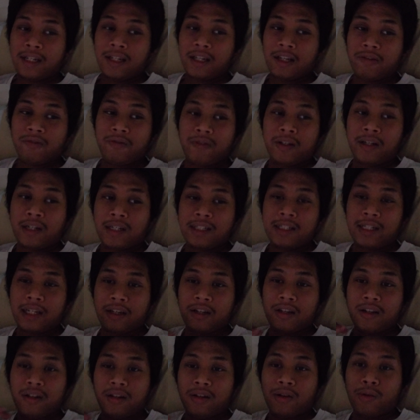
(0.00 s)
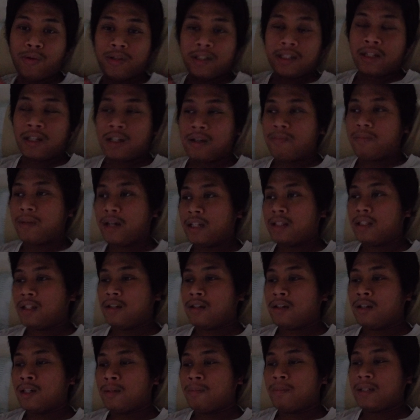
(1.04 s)
I finished. I closed it up. I did
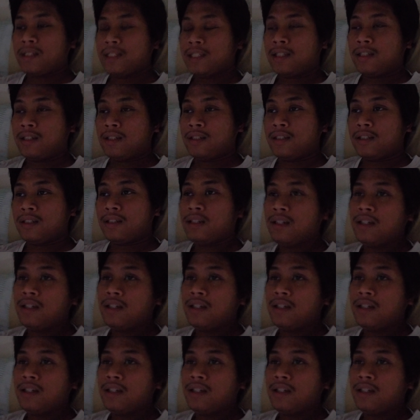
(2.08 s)
100% on it,